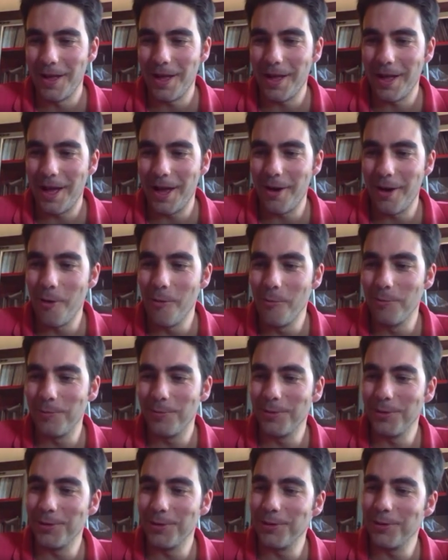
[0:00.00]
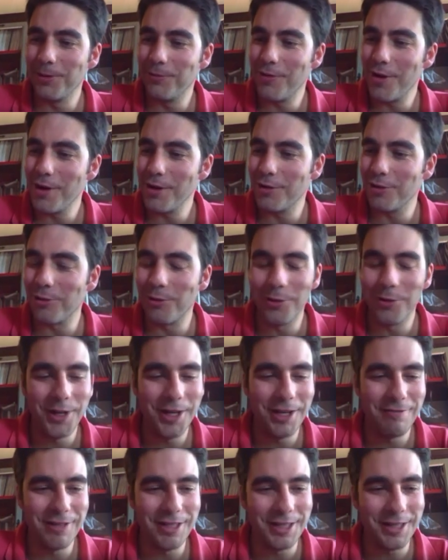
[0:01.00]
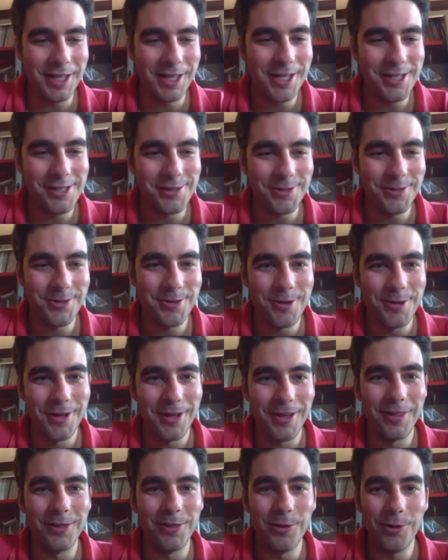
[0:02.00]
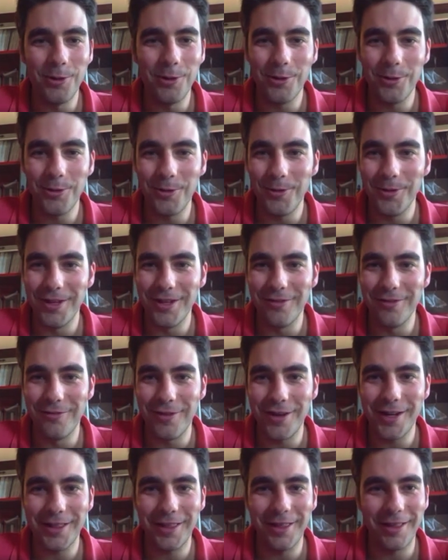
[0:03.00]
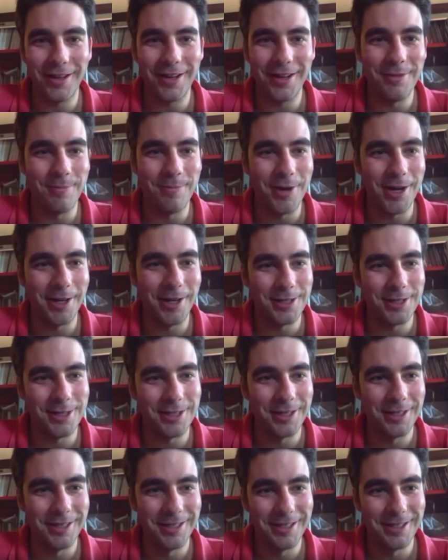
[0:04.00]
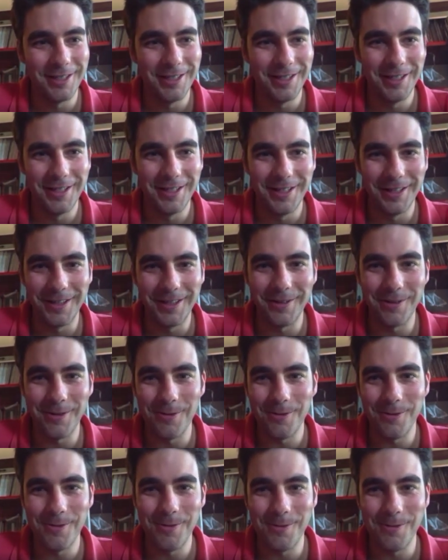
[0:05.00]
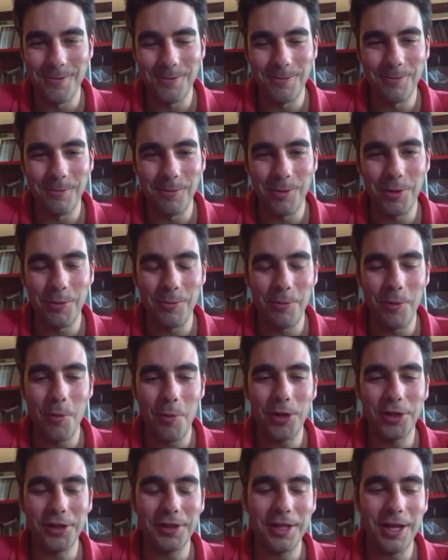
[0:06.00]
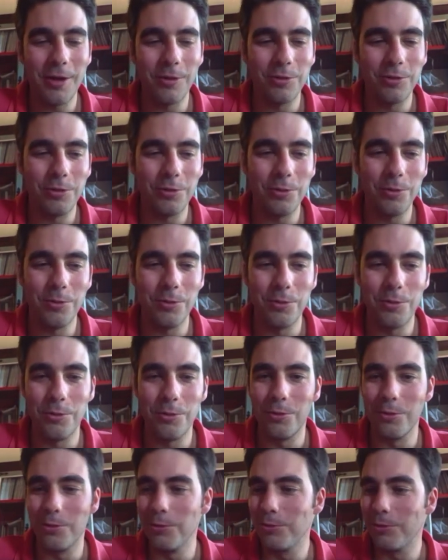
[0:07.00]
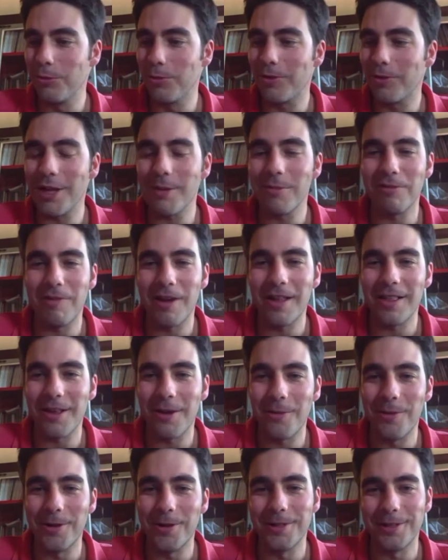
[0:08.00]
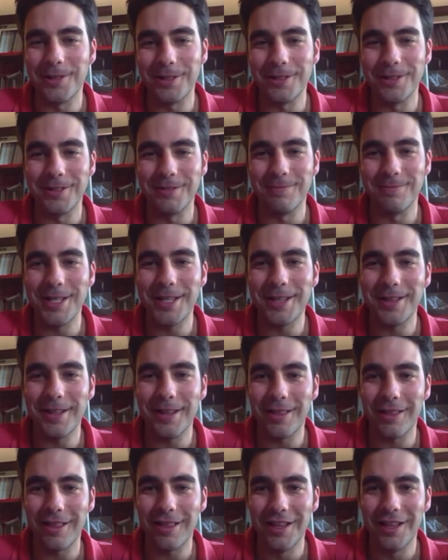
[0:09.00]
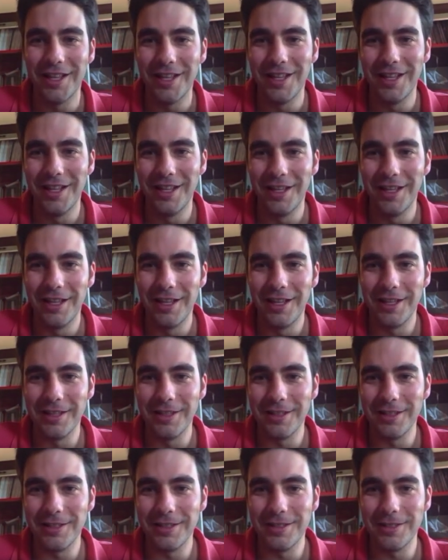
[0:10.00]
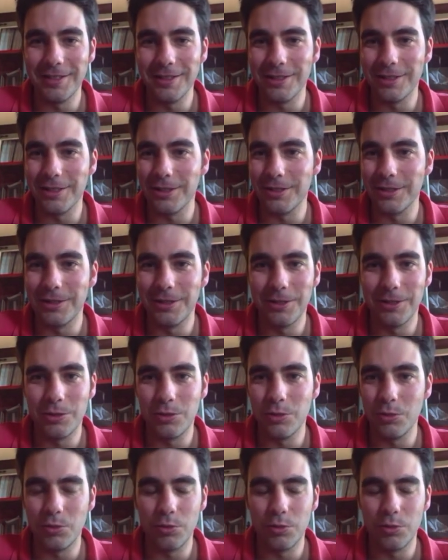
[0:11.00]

I hope very strong in Alentejo, in Douro, in Verdes and in Paras. So we want now to stabilize our business, to